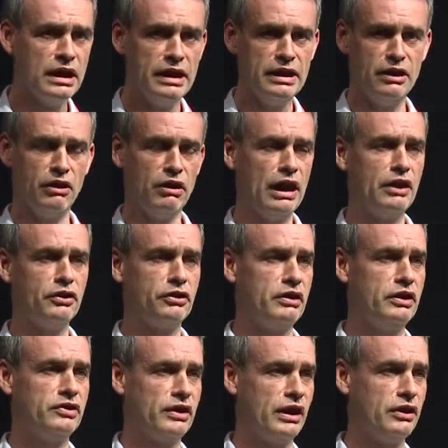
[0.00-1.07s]
A year later
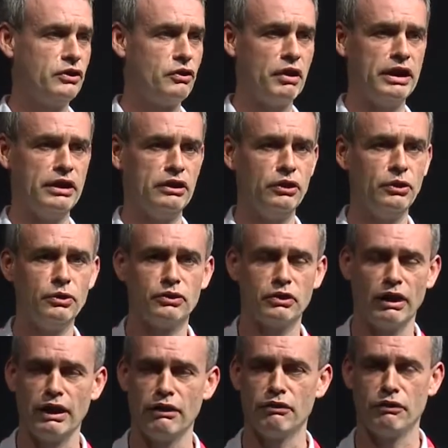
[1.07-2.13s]
he said, great news,
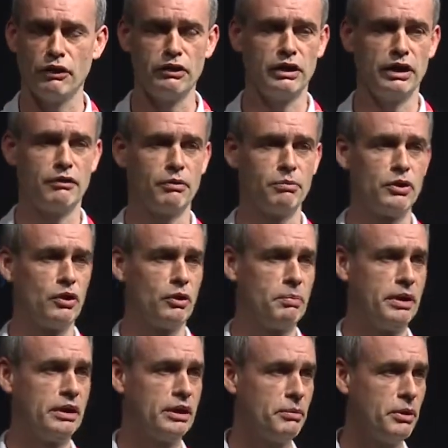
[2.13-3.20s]
I have funding from the
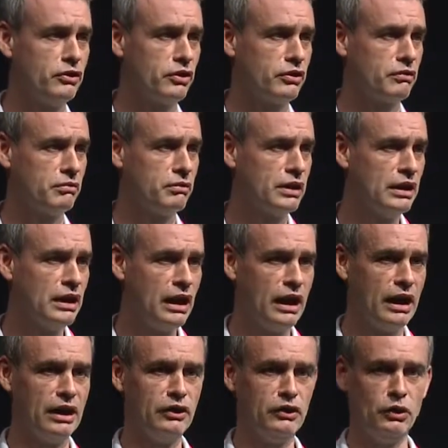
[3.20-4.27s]
European Commission,
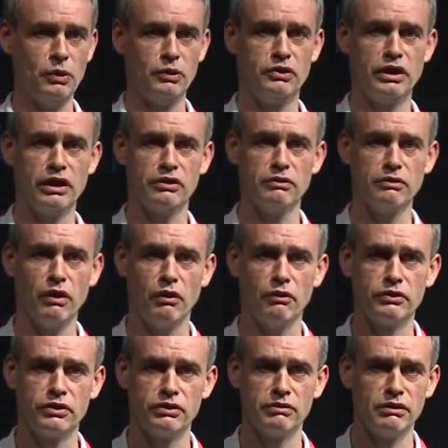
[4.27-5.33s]
do you want to get
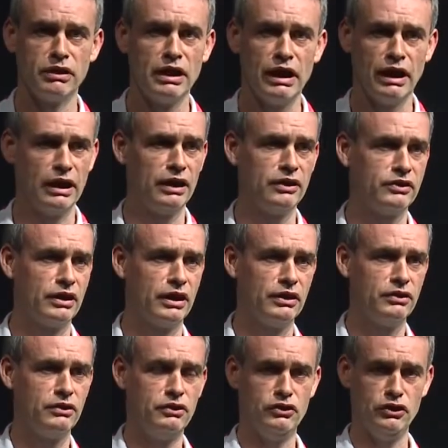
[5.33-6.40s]
involved? And I
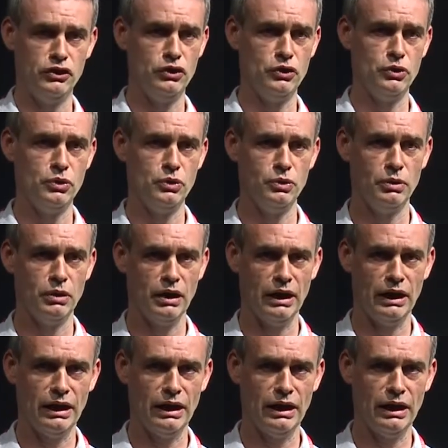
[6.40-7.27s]
said, do you